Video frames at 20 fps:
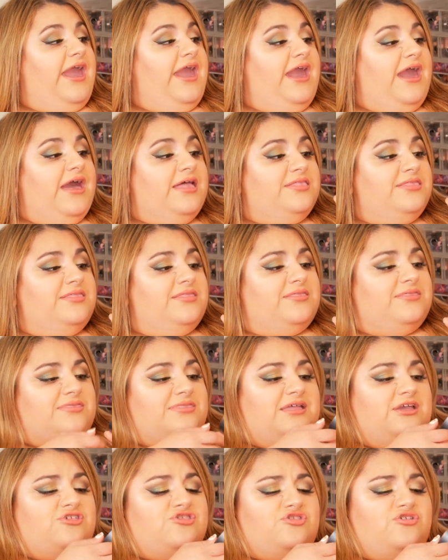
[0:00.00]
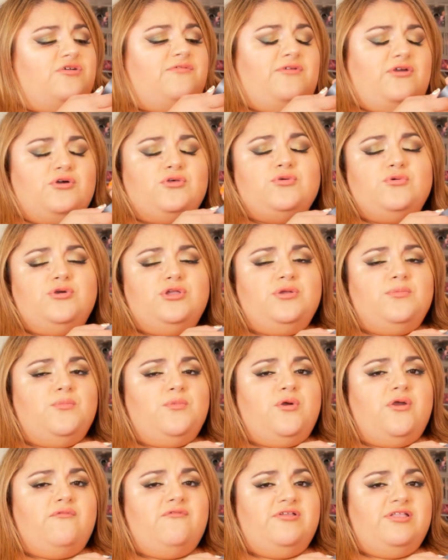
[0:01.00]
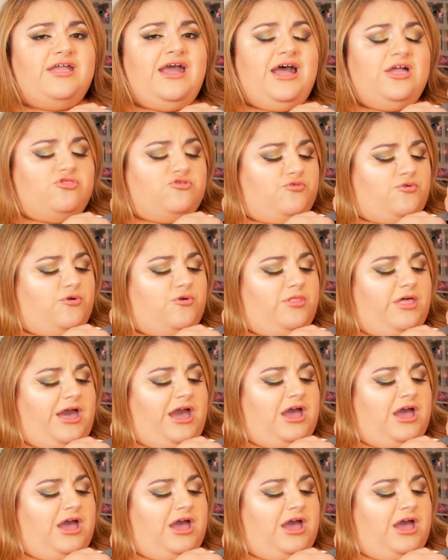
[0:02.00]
and they should have included more of a natural